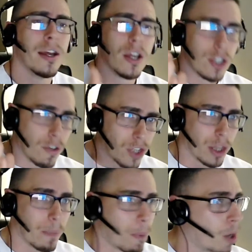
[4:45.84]
You've
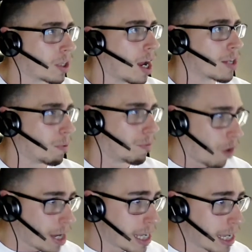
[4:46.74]
done the podcast with
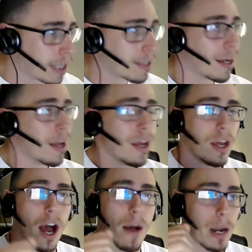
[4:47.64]
Vikings,
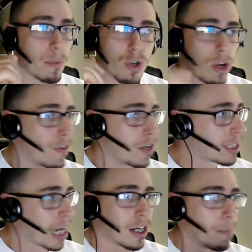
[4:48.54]
and I'm sure you've
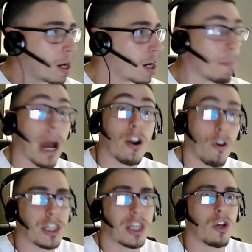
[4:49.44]
undertaken a number, and
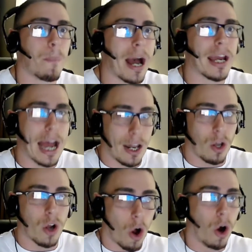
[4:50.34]
obviously your back
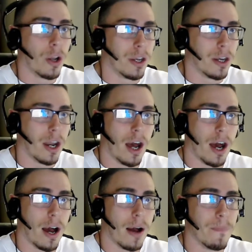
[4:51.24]
catalogue on,
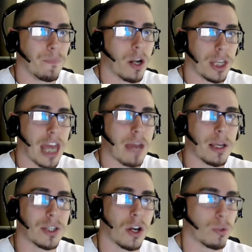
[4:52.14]
with the
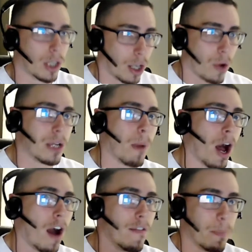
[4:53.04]
gaming sites with the loading
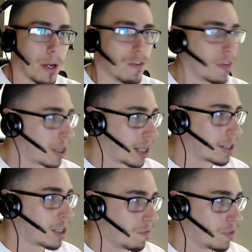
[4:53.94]
bar and a bunch of other
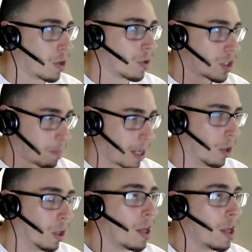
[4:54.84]
things that you've done on Spill.